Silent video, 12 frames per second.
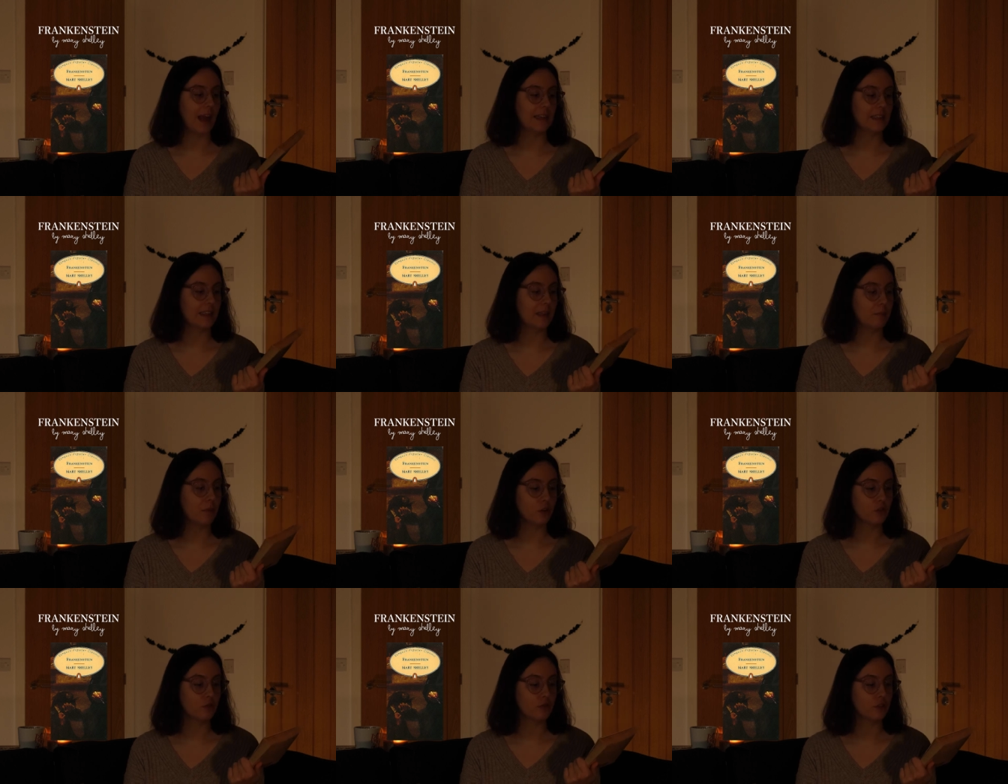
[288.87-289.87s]
and the
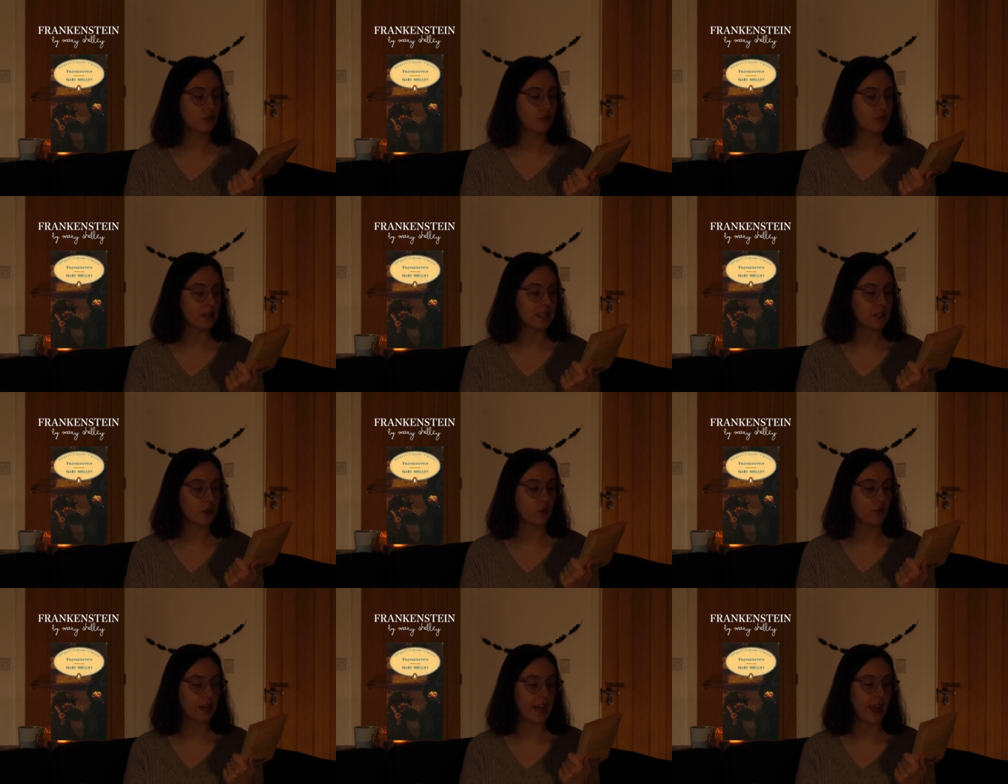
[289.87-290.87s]
monstrous
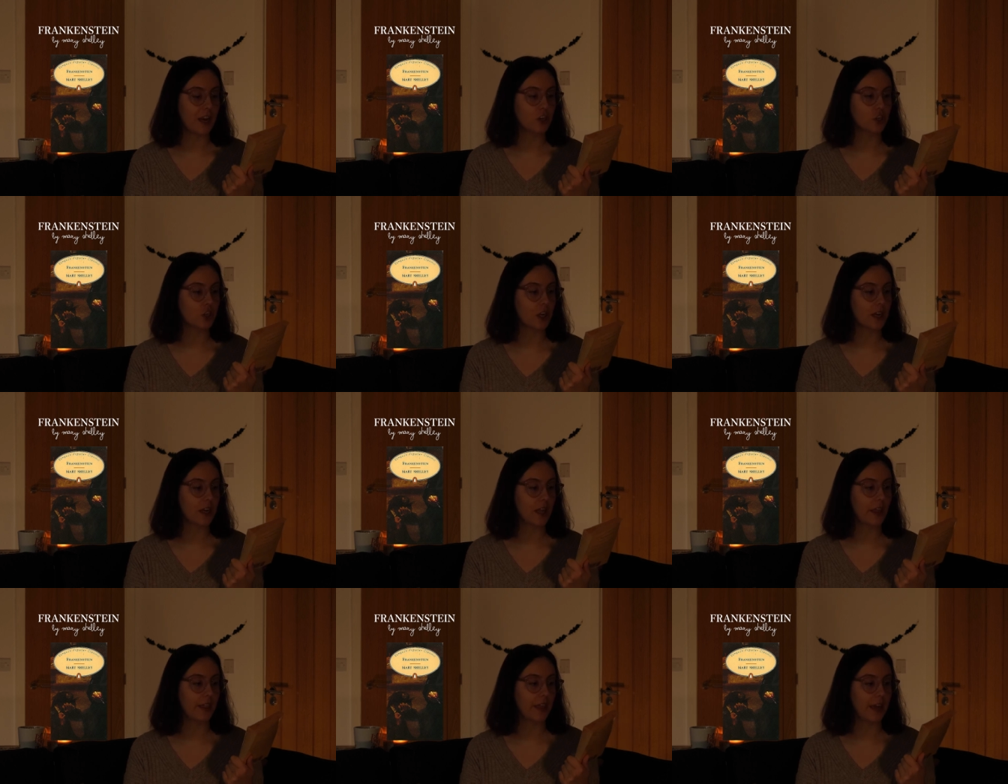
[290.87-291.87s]
creation
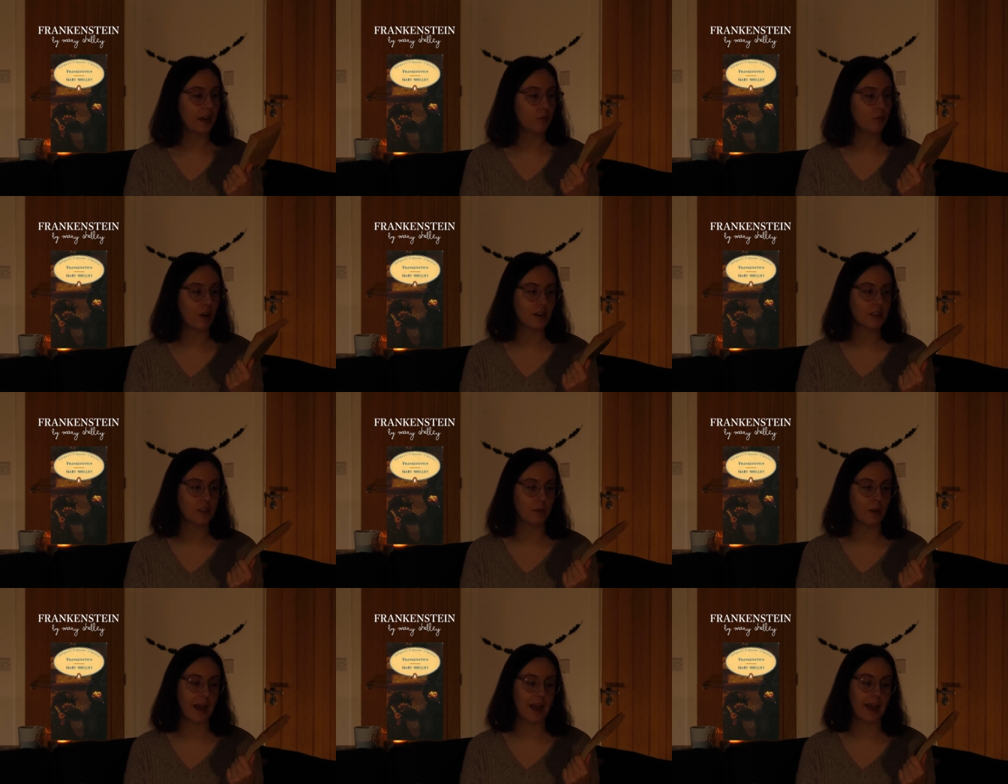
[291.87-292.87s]
then runs
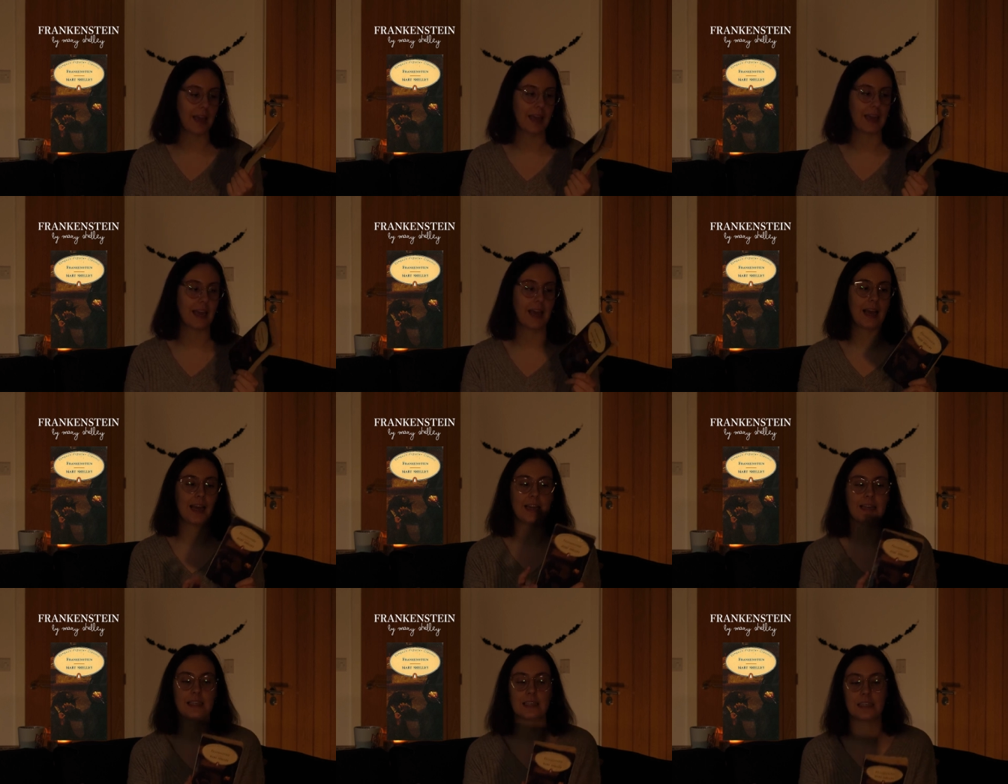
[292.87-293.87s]
away,
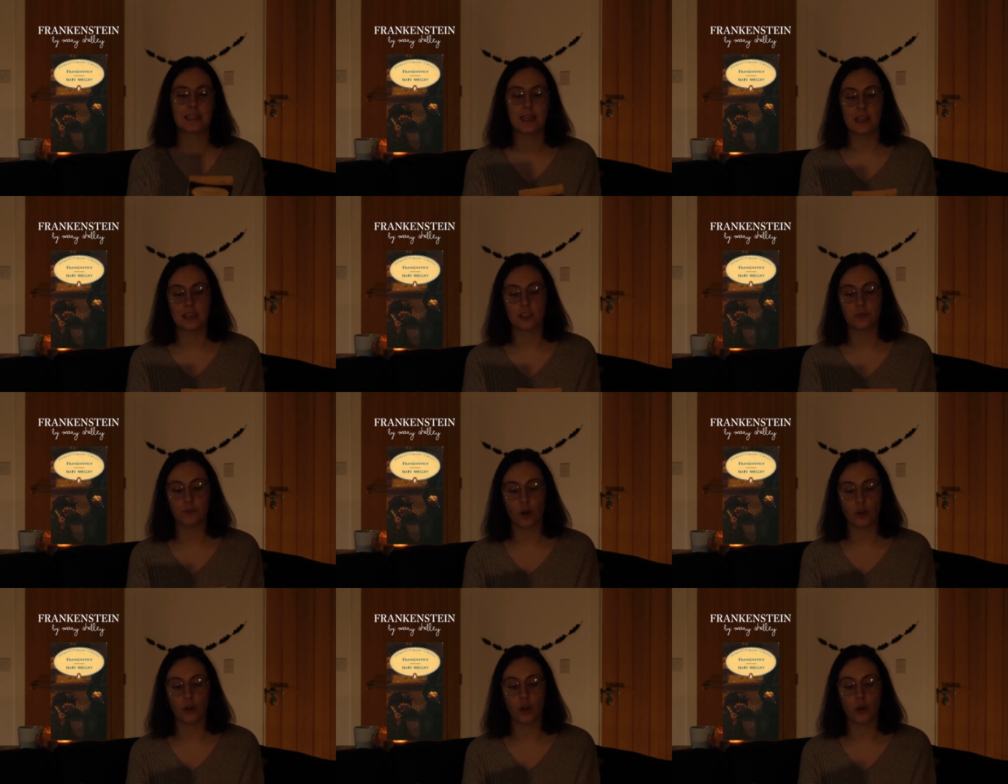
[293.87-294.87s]
and this
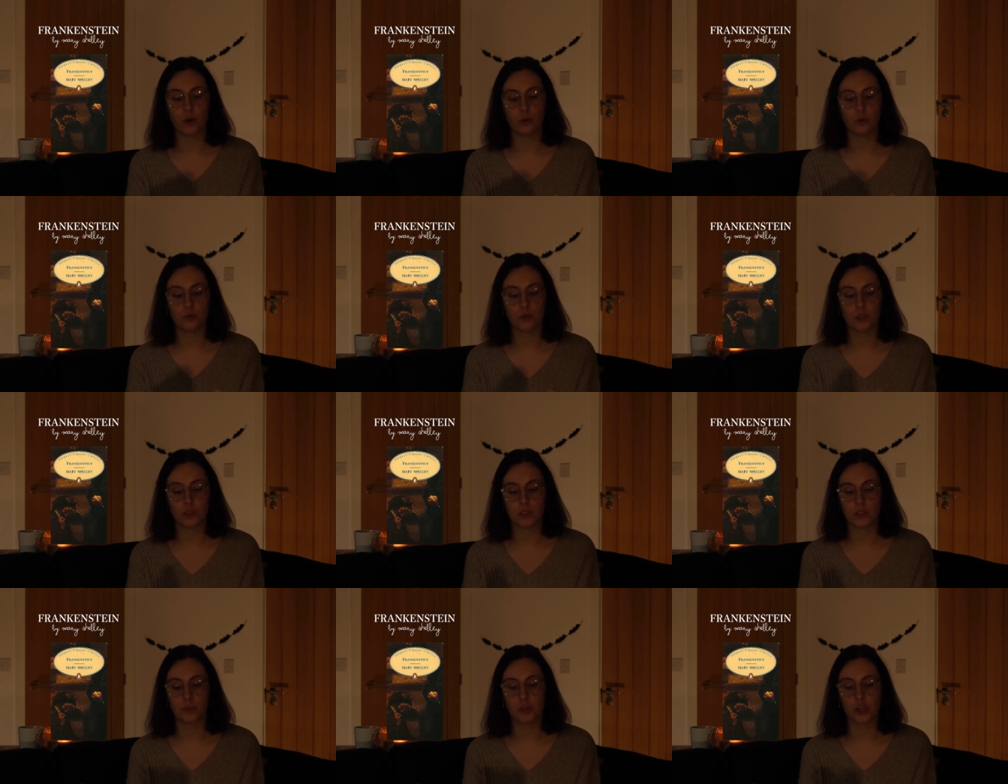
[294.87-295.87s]

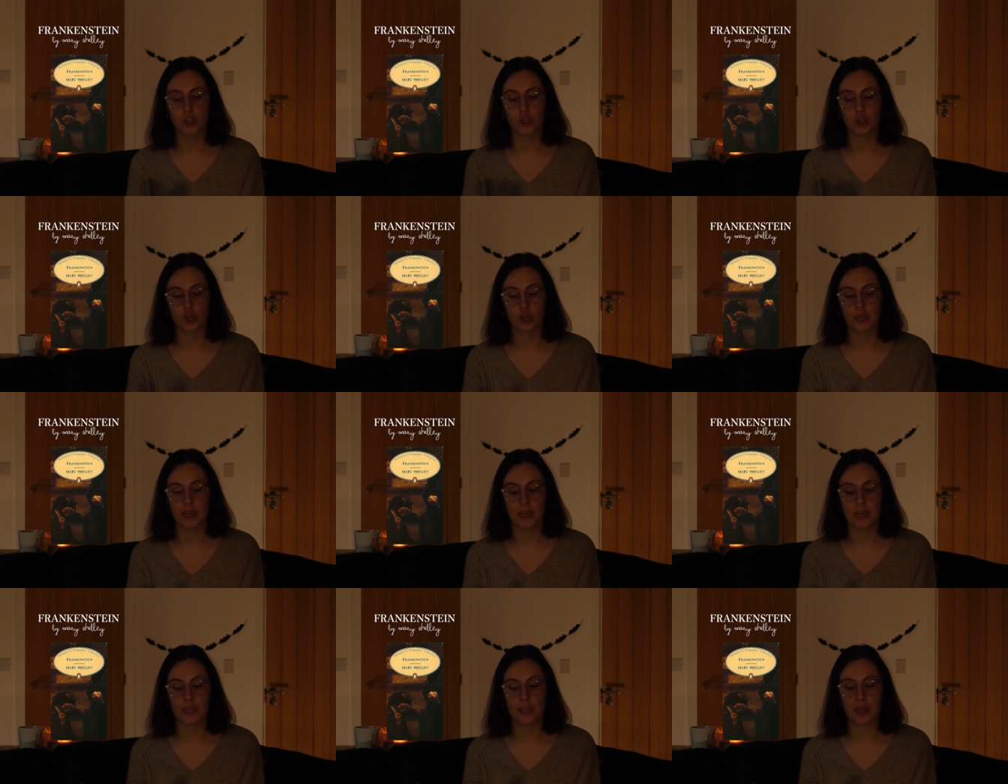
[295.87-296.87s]
follows the
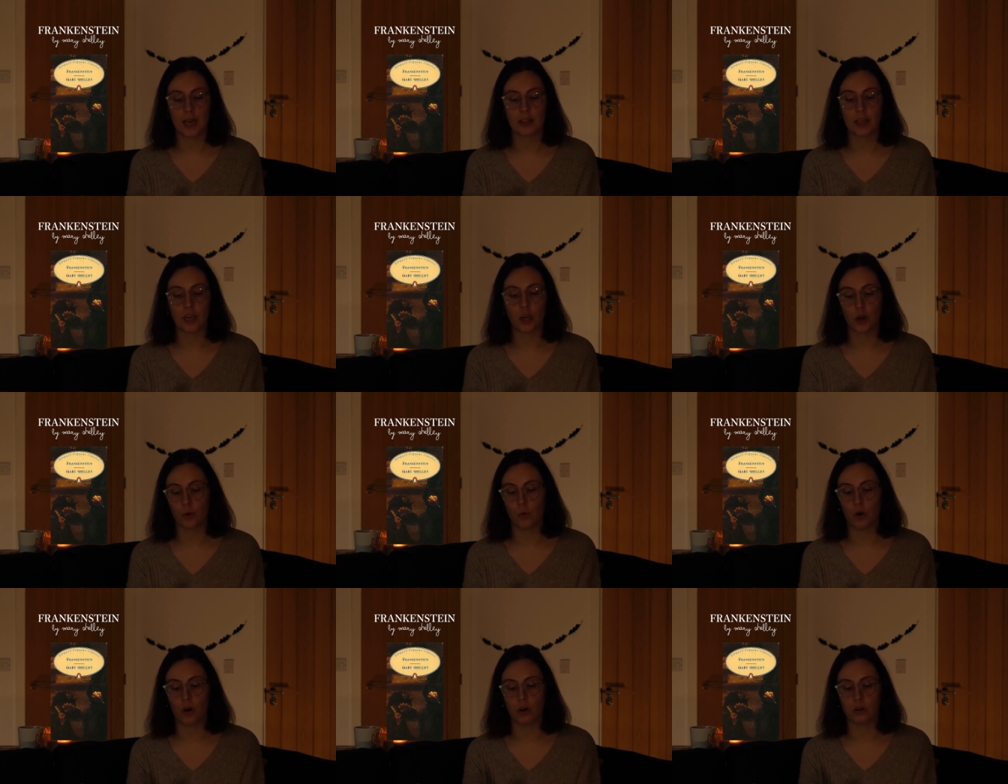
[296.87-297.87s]
journey that they go
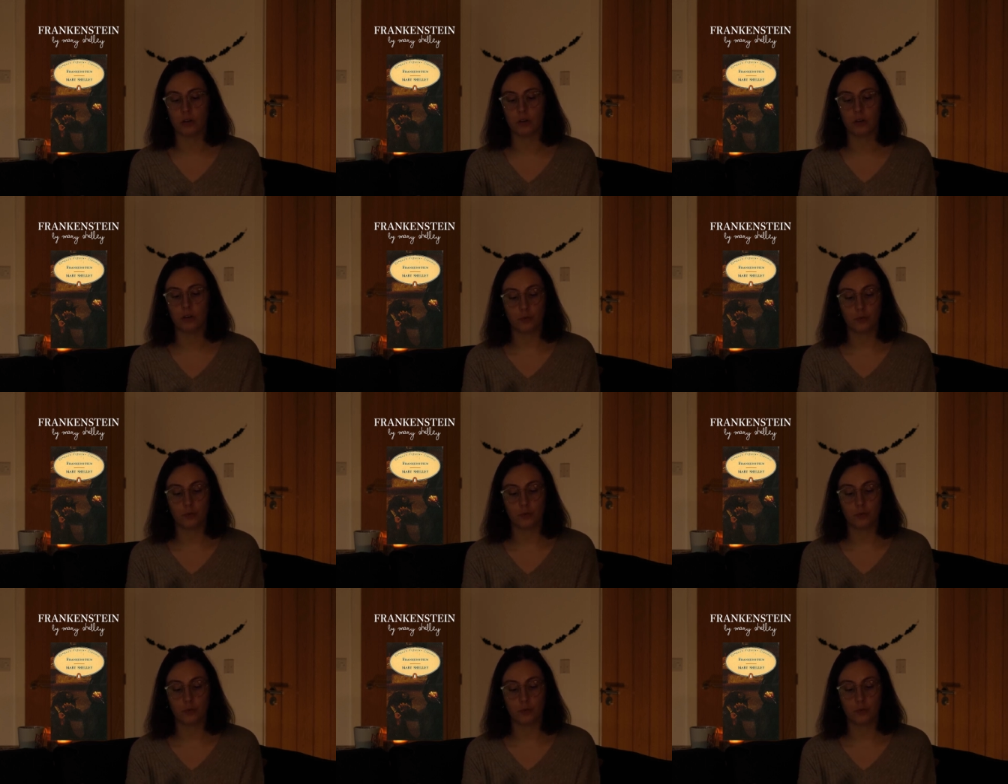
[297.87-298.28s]
on.